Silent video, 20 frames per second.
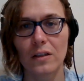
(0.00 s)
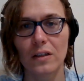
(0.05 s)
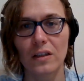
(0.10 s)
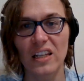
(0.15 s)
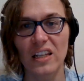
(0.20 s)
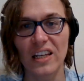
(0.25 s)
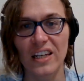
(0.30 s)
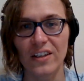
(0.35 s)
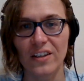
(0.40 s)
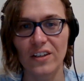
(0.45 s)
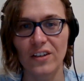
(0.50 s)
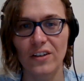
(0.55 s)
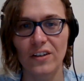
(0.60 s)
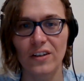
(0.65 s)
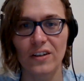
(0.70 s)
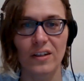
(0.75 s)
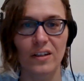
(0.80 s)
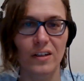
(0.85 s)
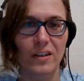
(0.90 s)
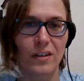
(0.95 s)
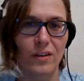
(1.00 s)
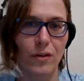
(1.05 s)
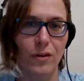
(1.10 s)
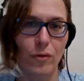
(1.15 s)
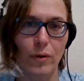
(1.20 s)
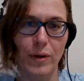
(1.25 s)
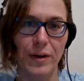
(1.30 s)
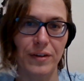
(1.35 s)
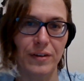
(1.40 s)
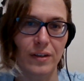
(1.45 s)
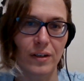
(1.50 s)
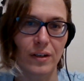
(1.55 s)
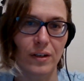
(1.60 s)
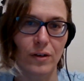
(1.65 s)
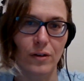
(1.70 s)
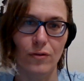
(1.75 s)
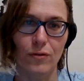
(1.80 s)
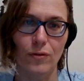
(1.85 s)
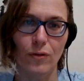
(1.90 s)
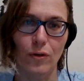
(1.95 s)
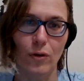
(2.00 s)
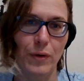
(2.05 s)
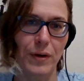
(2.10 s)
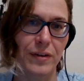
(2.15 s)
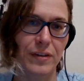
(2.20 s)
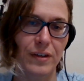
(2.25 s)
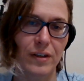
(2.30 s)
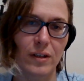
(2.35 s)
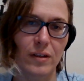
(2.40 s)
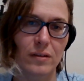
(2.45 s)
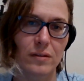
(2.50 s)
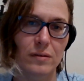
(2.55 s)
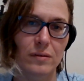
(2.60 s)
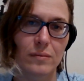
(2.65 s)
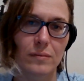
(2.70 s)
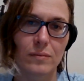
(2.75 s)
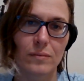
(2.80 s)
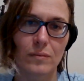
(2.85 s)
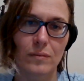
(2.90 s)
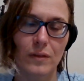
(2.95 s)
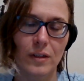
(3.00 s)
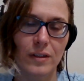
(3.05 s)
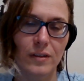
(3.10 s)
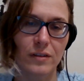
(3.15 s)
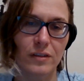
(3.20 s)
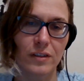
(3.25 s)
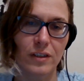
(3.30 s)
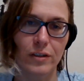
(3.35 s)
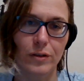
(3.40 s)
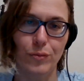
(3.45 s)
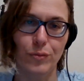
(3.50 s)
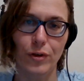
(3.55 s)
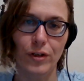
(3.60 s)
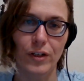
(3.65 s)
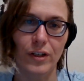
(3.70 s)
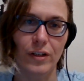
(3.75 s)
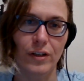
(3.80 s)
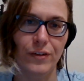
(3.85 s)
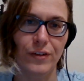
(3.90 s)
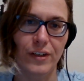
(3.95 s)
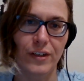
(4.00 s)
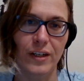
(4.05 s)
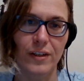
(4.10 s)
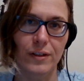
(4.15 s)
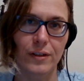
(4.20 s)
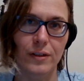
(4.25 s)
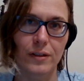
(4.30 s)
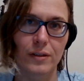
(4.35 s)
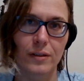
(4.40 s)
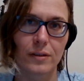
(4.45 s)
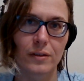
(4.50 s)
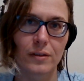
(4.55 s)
like 3 weeks ago, 4 weeks ago, and started putting it all together.